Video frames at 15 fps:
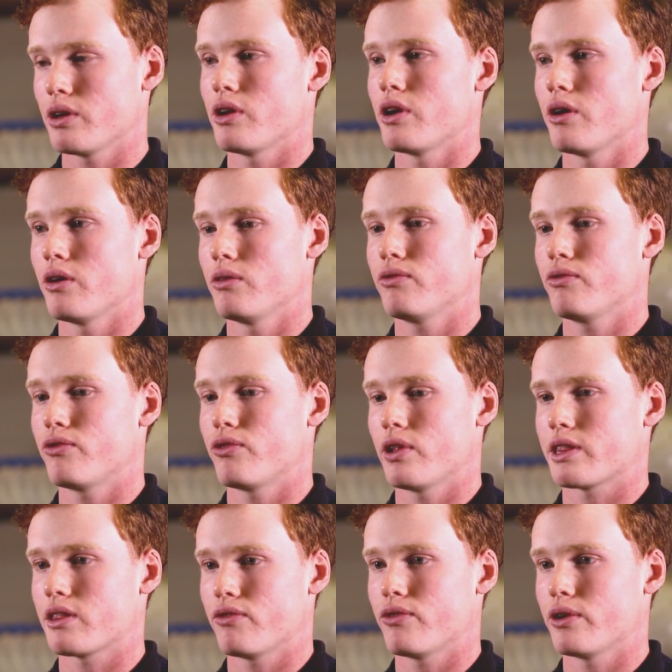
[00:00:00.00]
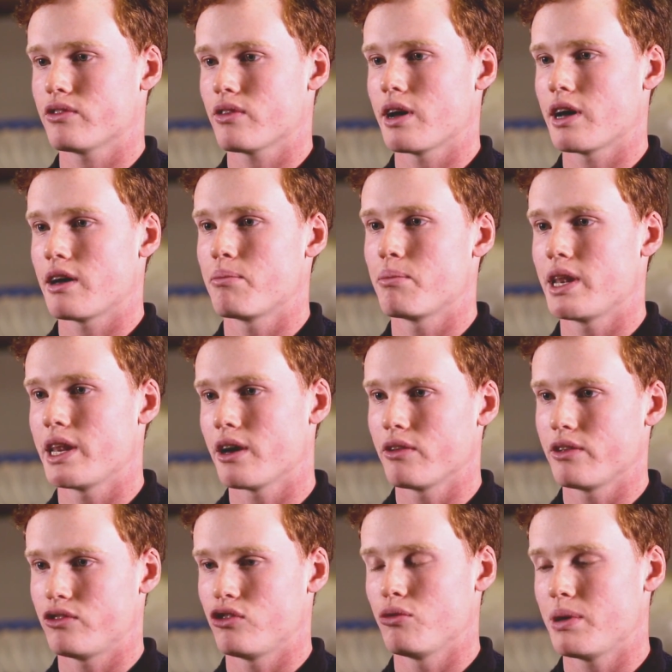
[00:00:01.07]
you know, for like the first time, meeting
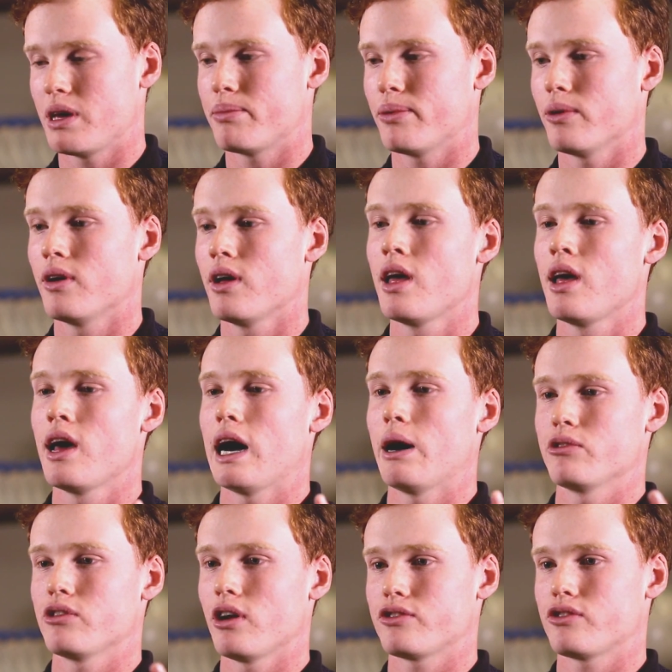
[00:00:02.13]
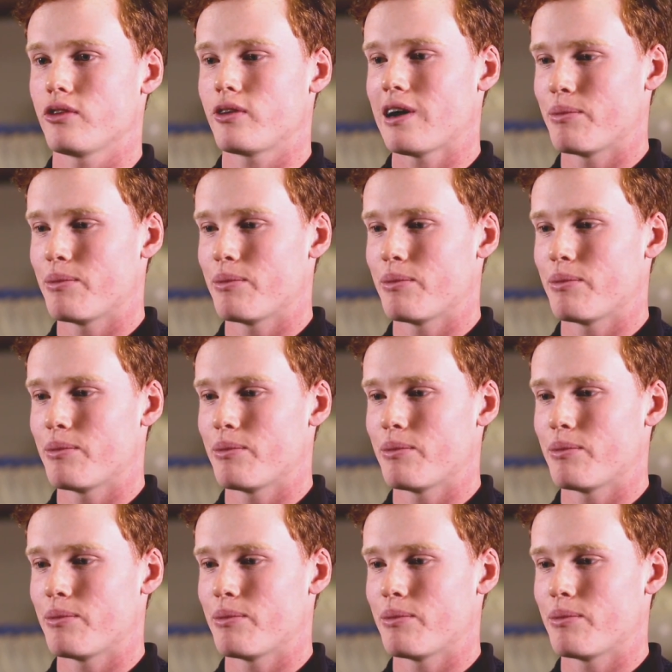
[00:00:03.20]
all these new people, I was also